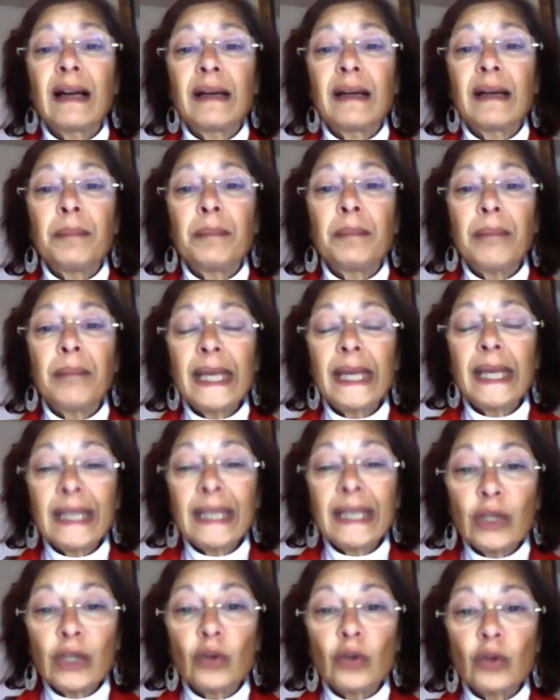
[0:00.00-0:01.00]

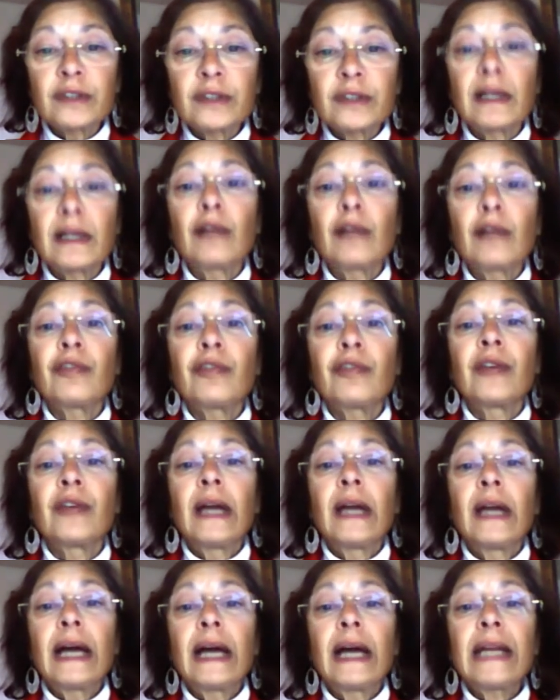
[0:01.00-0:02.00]
making yourself
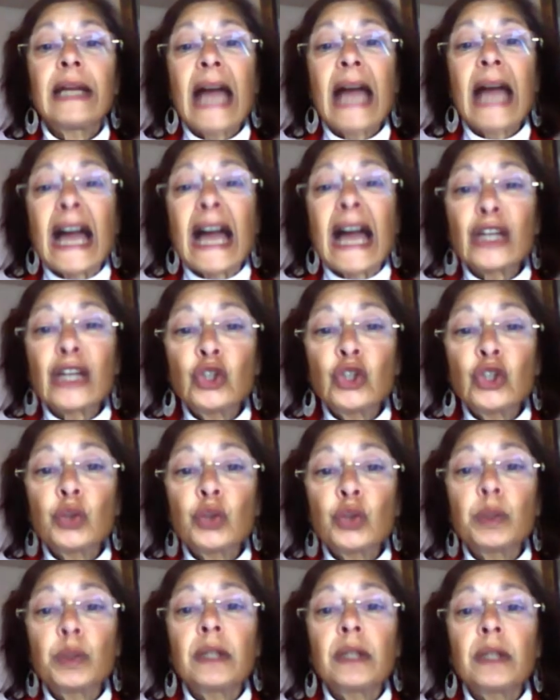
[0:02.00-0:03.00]
an
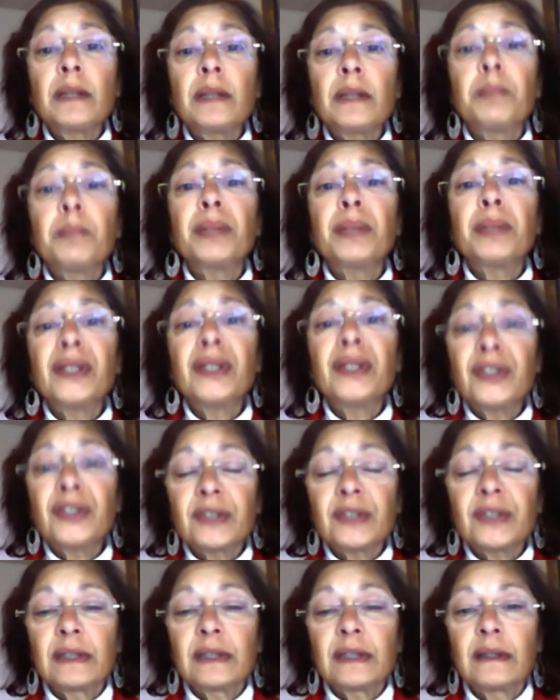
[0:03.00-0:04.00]
actual
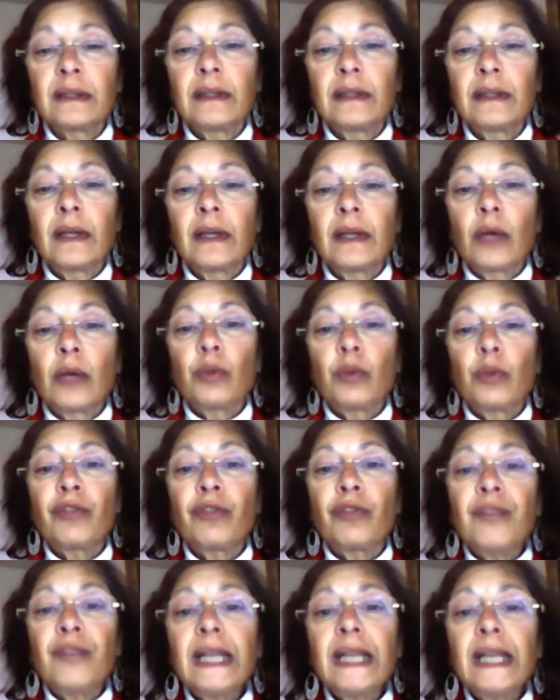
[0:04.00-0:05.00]
person with
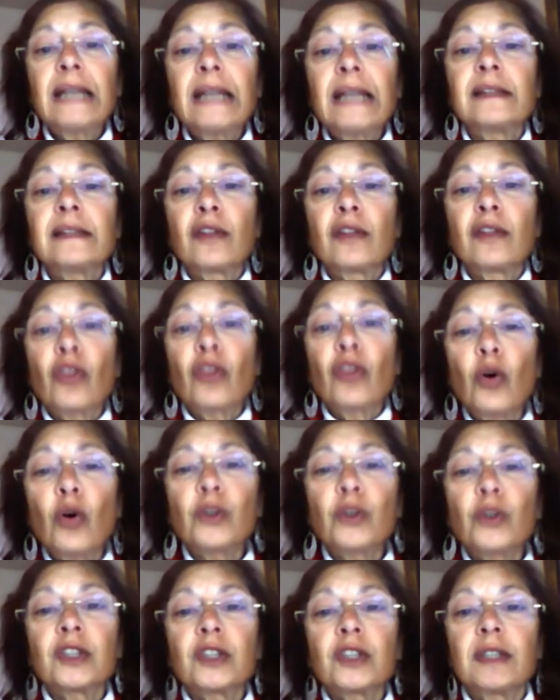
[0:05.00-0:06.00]
feelings and
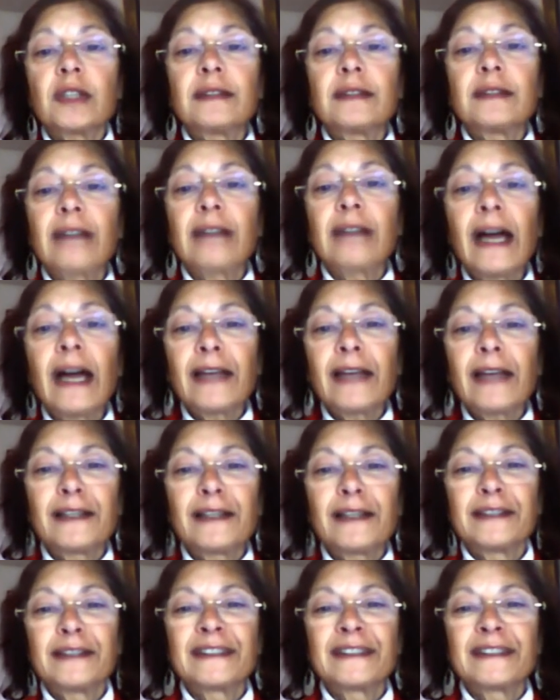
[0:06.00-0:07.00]
thoughts and
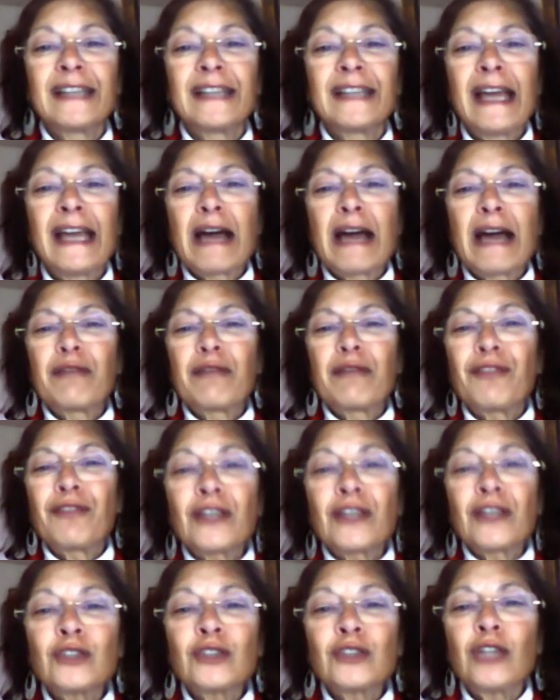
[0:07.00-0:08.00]
desires and
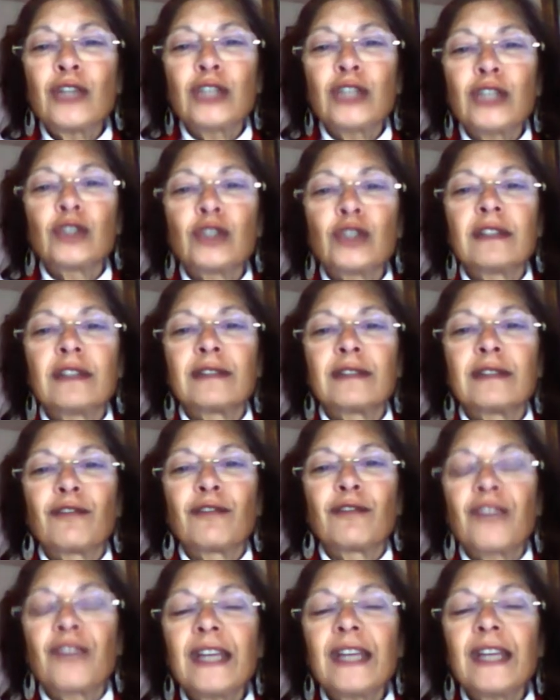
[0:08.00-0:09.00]
frustrations and
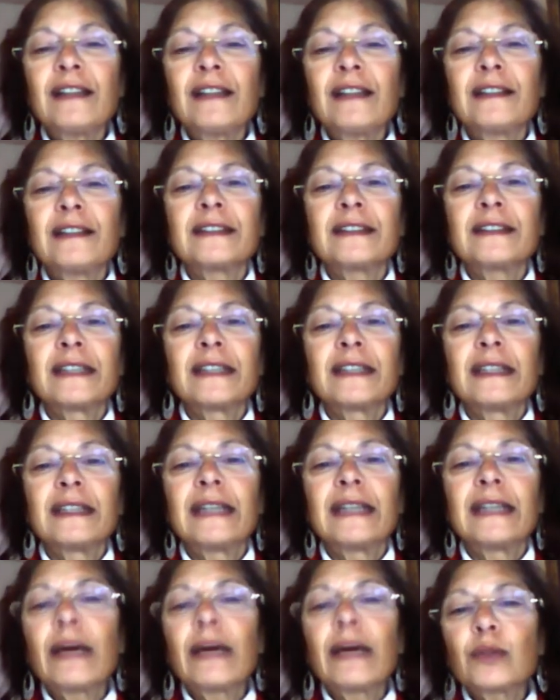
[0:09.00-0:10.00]
fears and
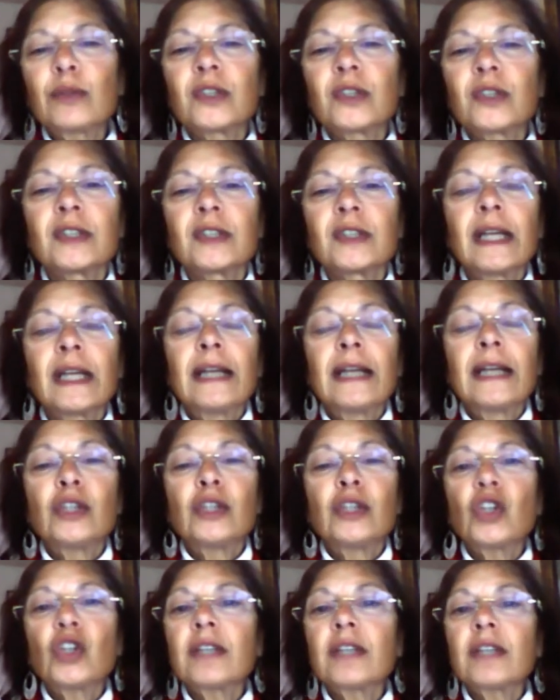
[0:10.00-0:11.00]
doubts,
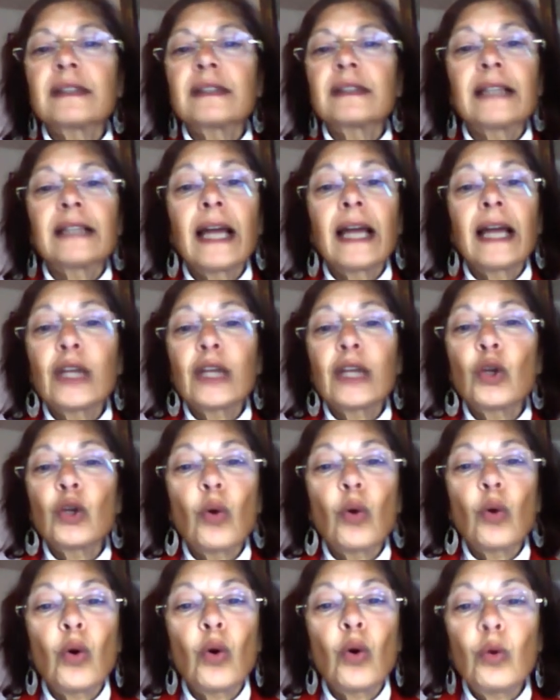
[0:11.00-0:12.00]
just like
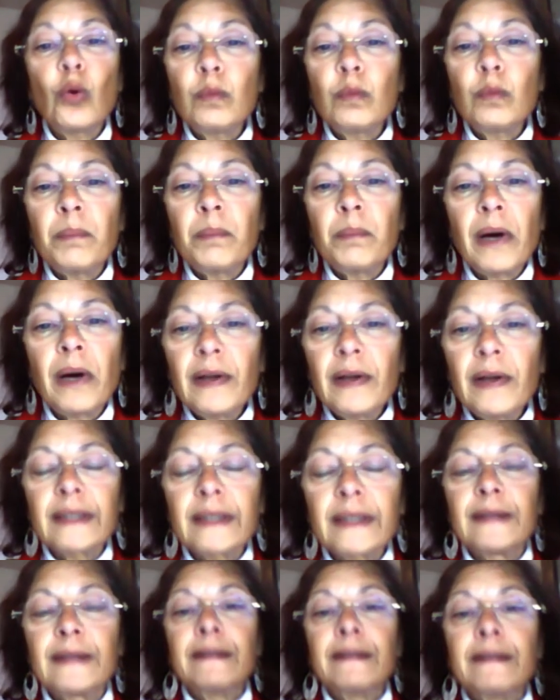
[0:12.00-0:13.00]
your own
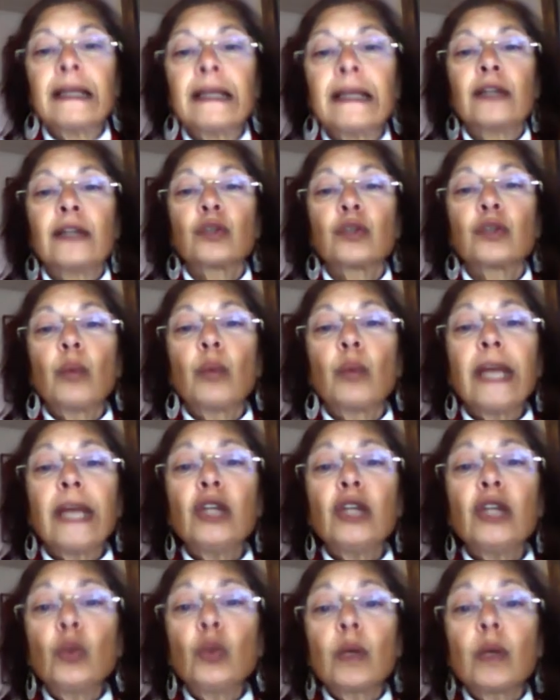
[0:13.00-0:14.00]
partner. So
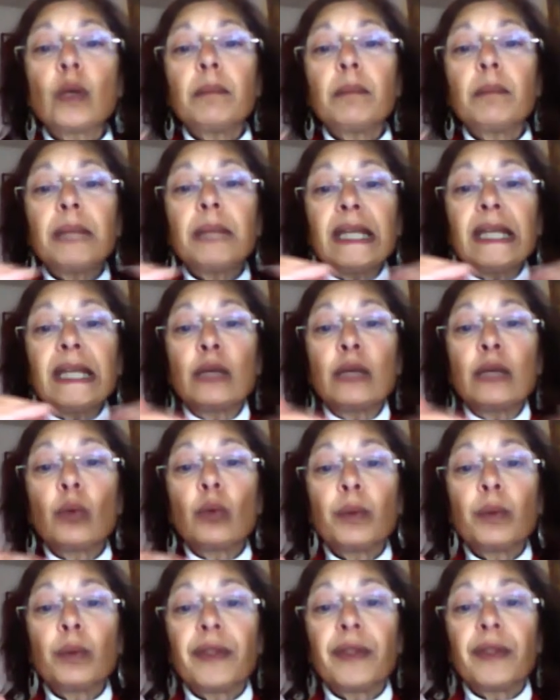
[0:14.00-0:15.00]
when you can be
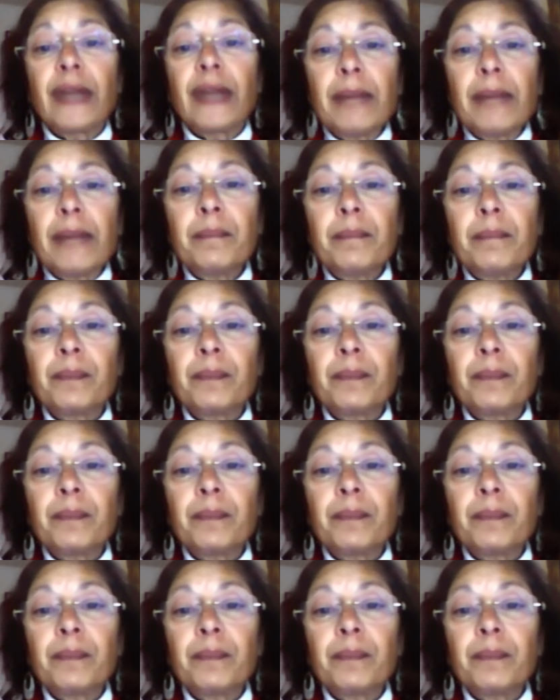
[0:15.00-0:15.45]
equal with them,